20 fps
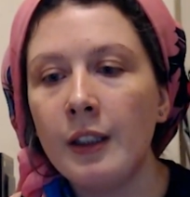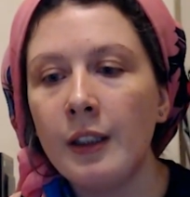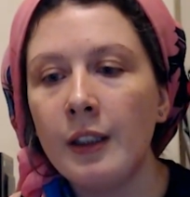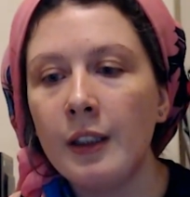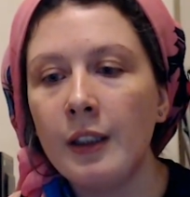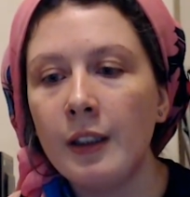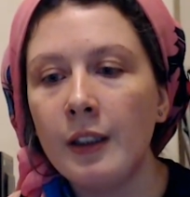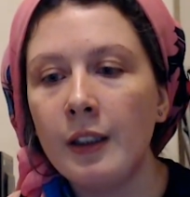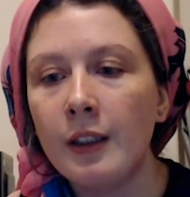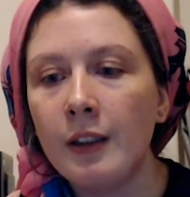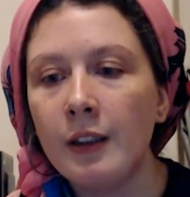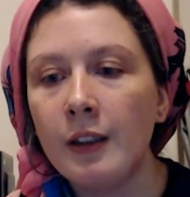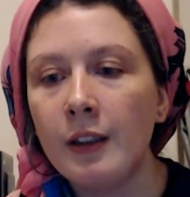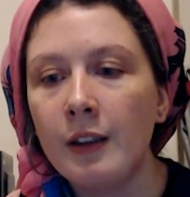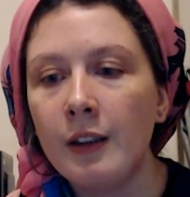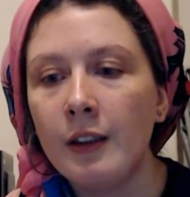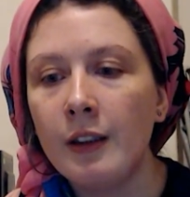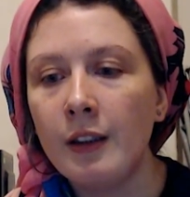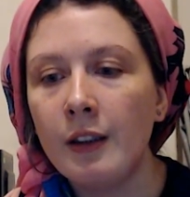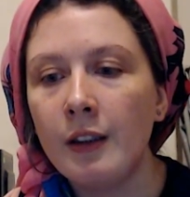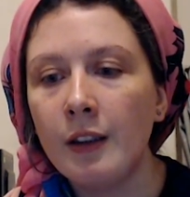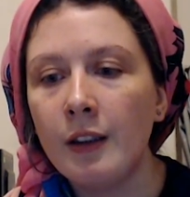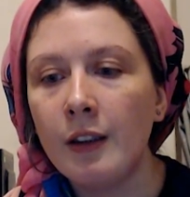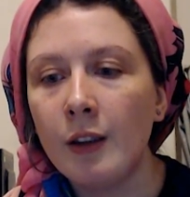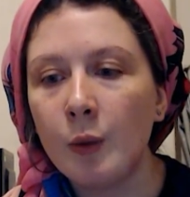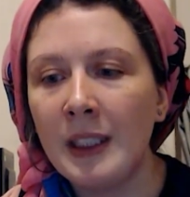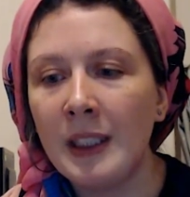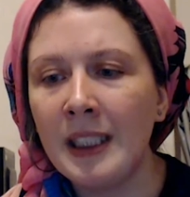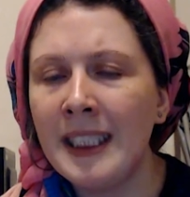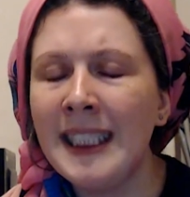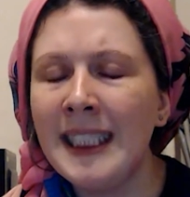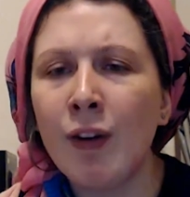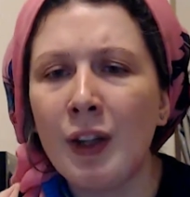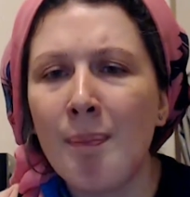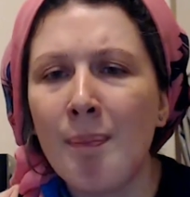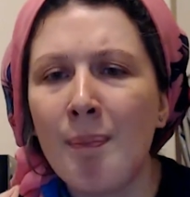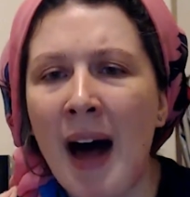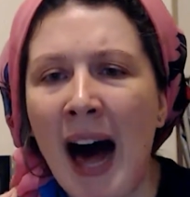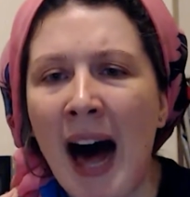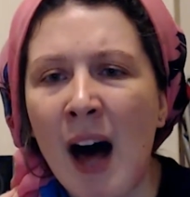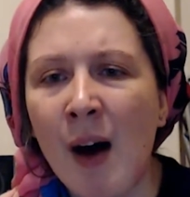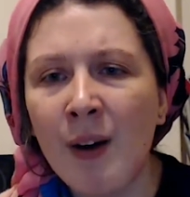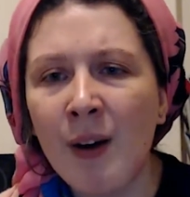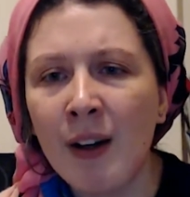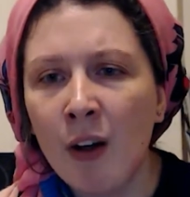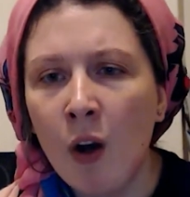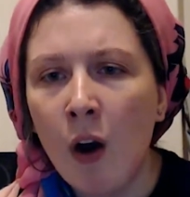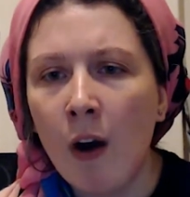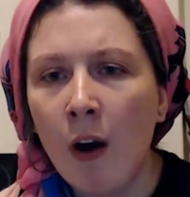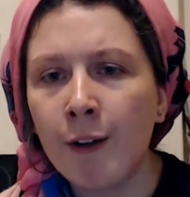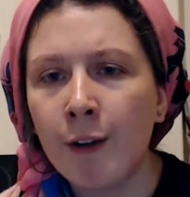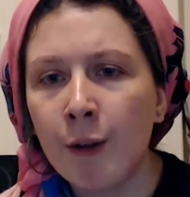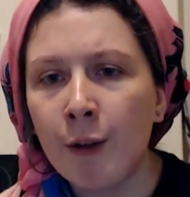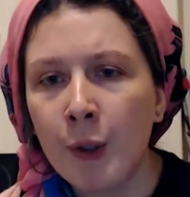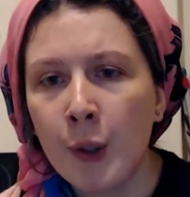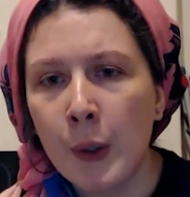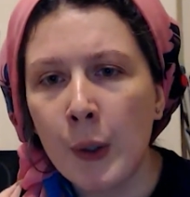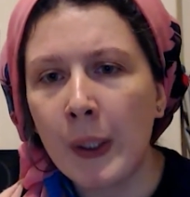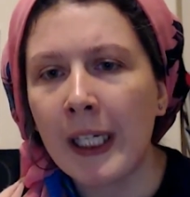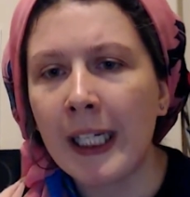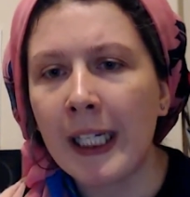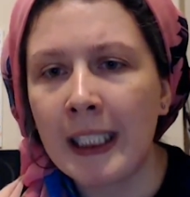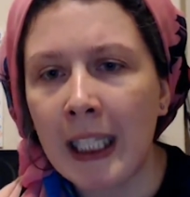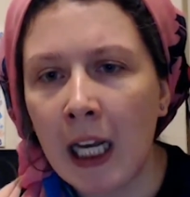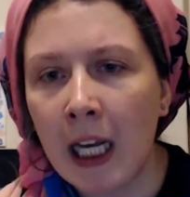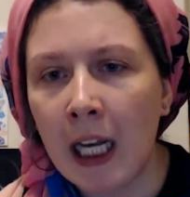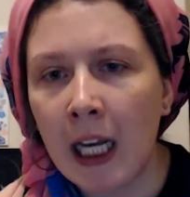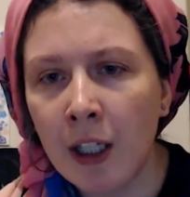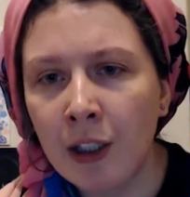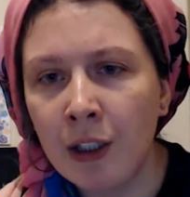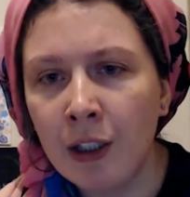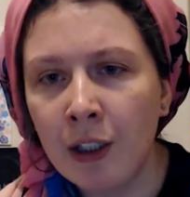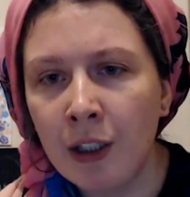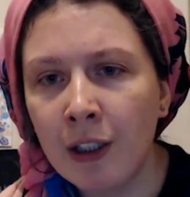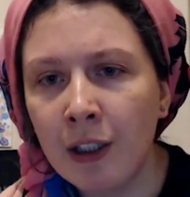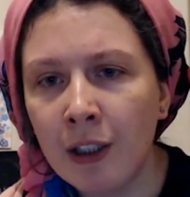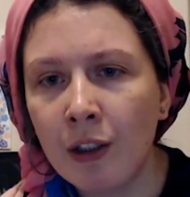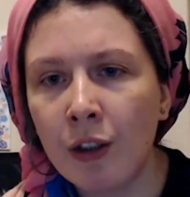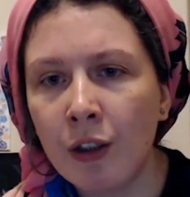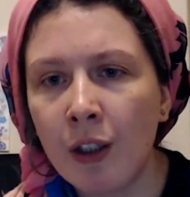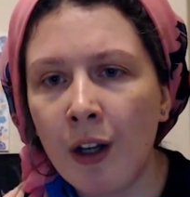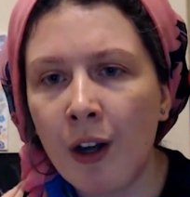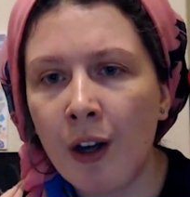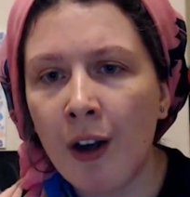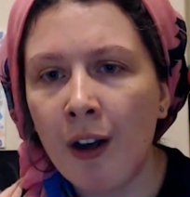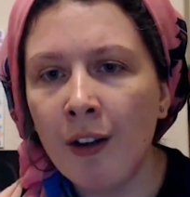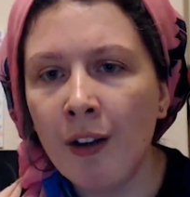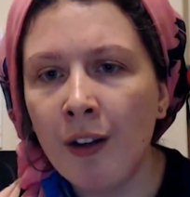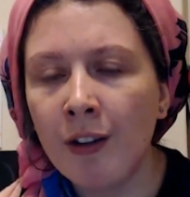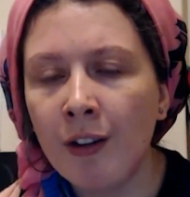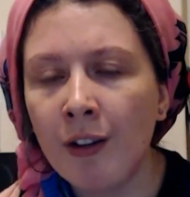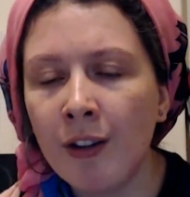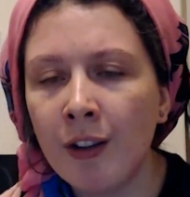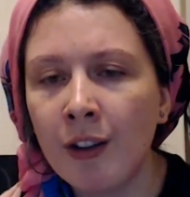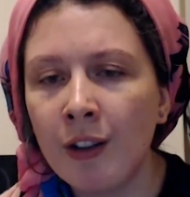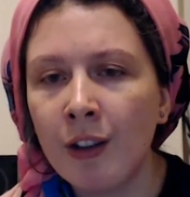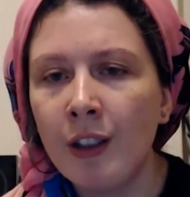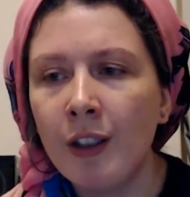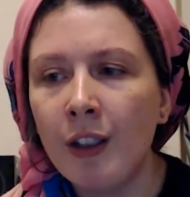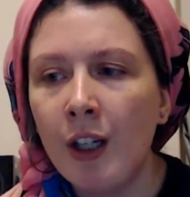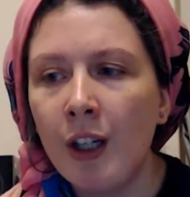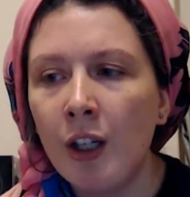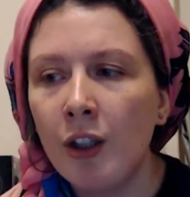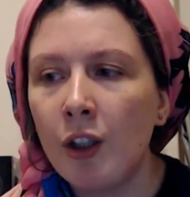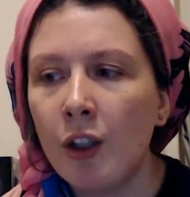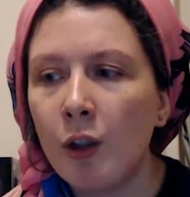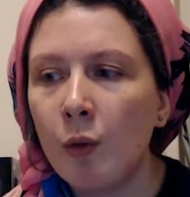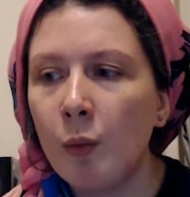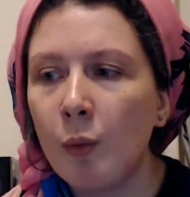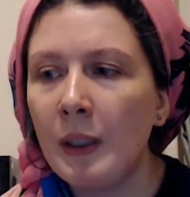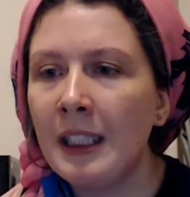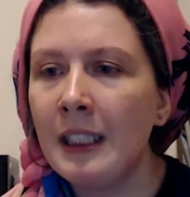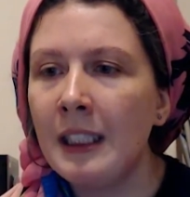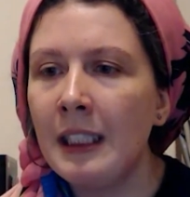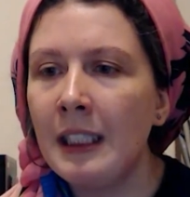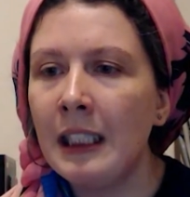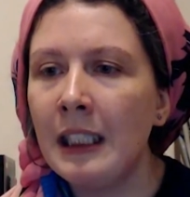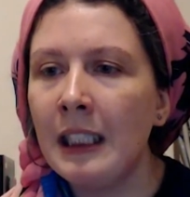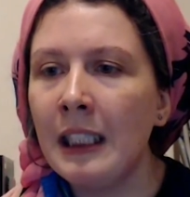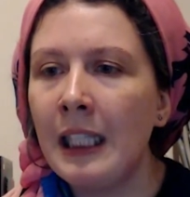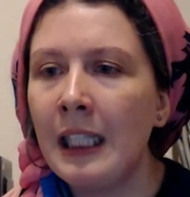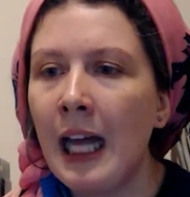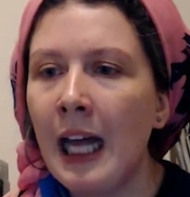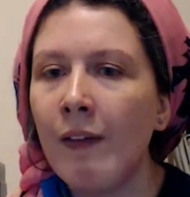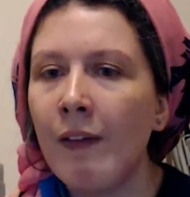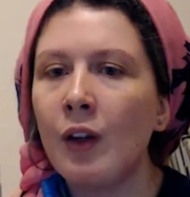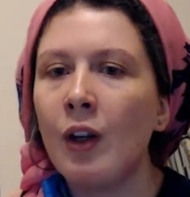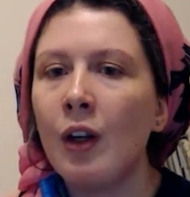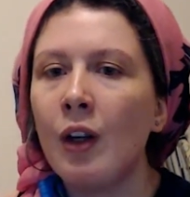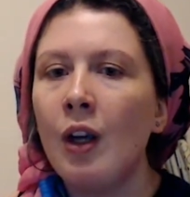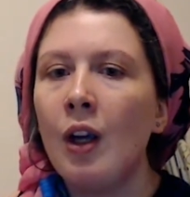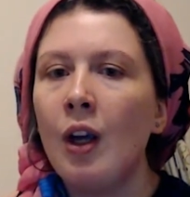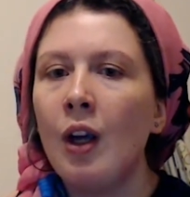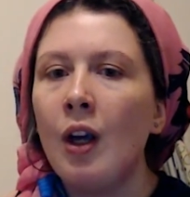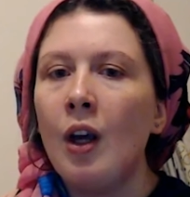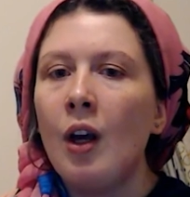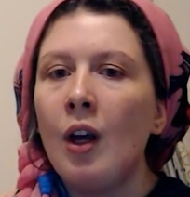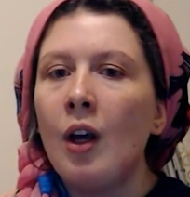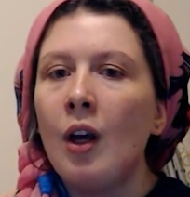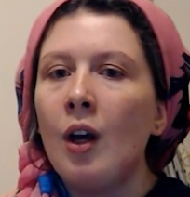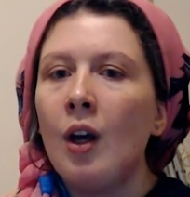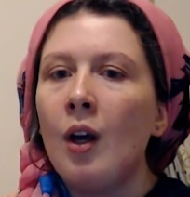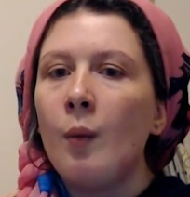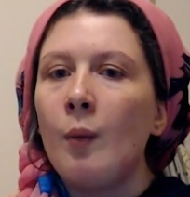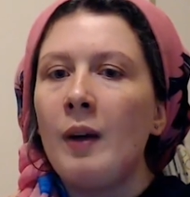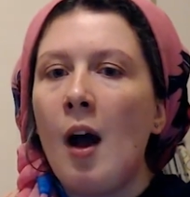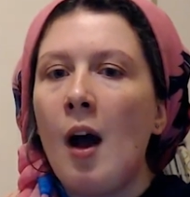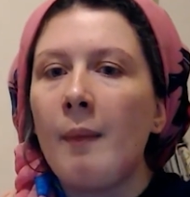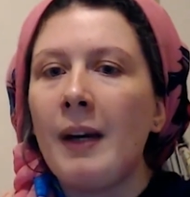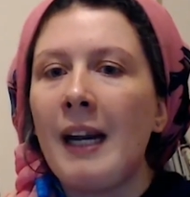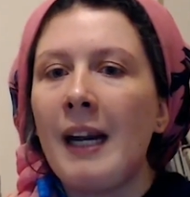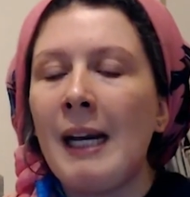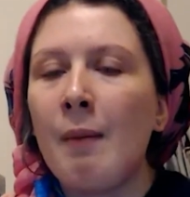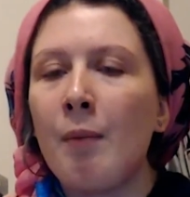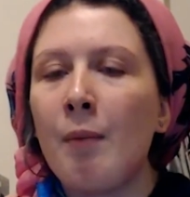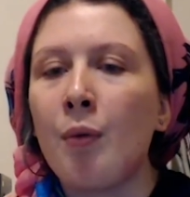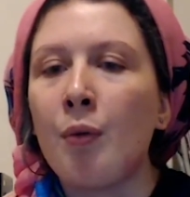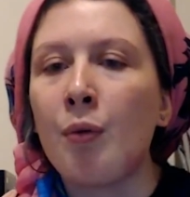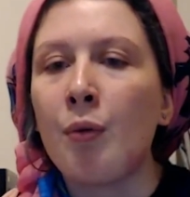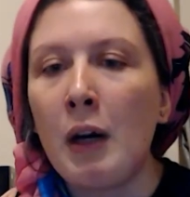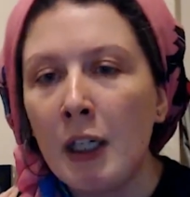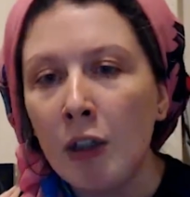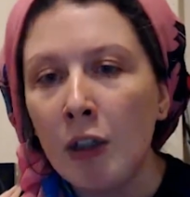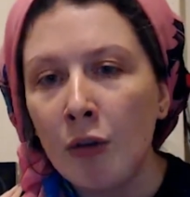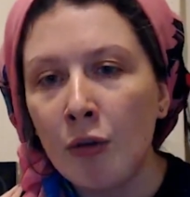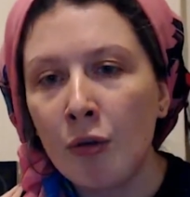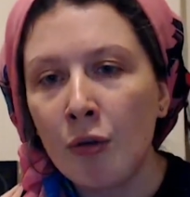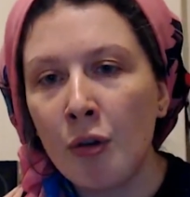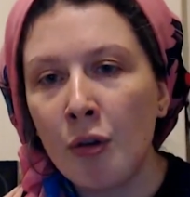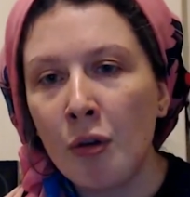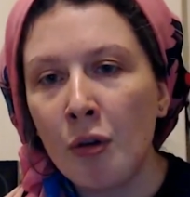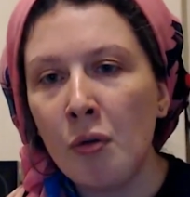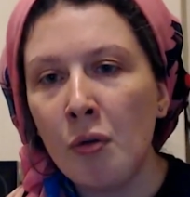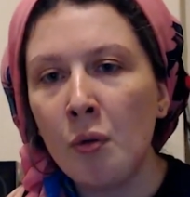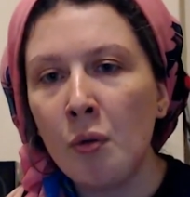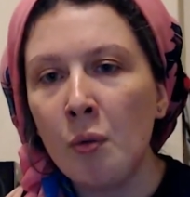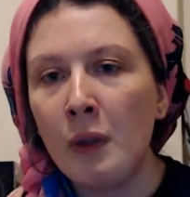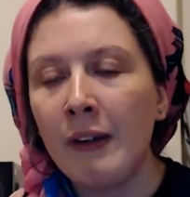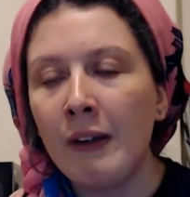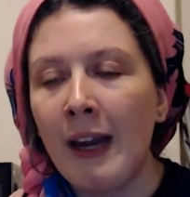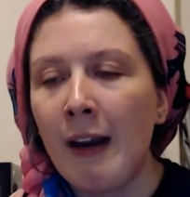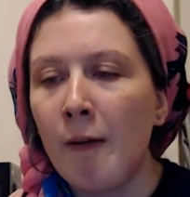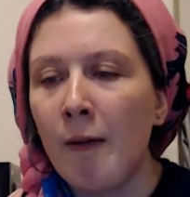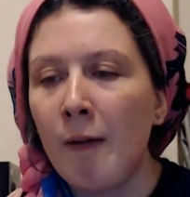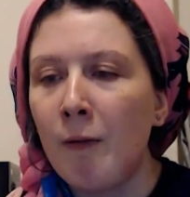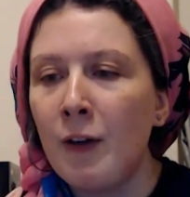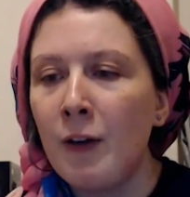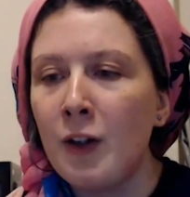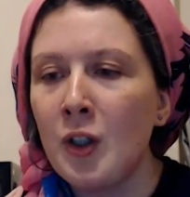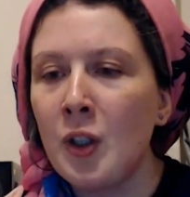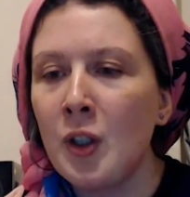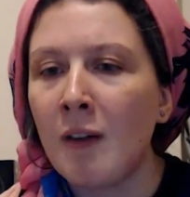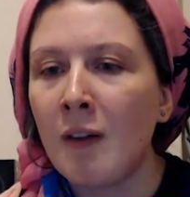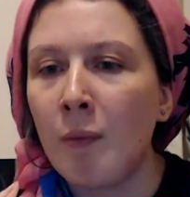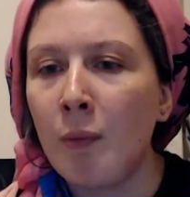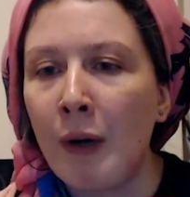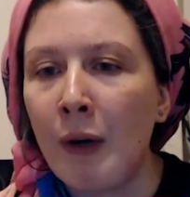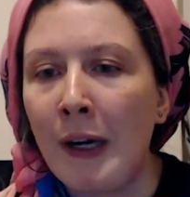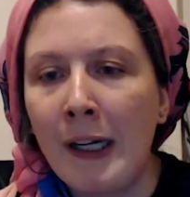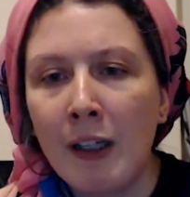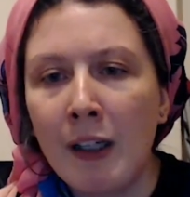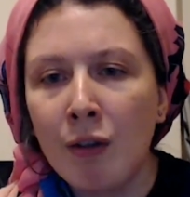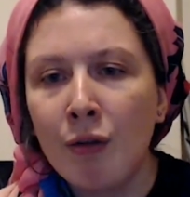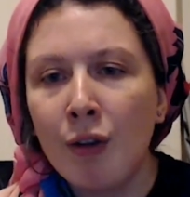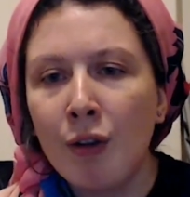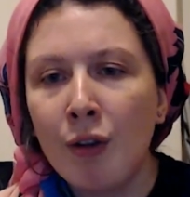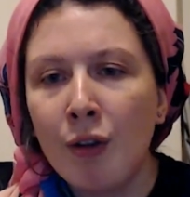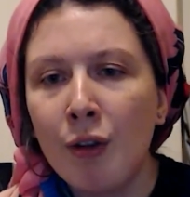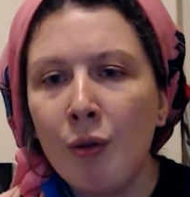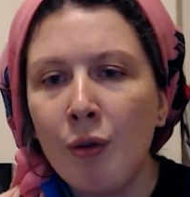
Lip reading: that we still haven't got the power of the Ruach Kodesh in the church, that we aren't getting breakthrough, we aren't getting visions of breakthrough.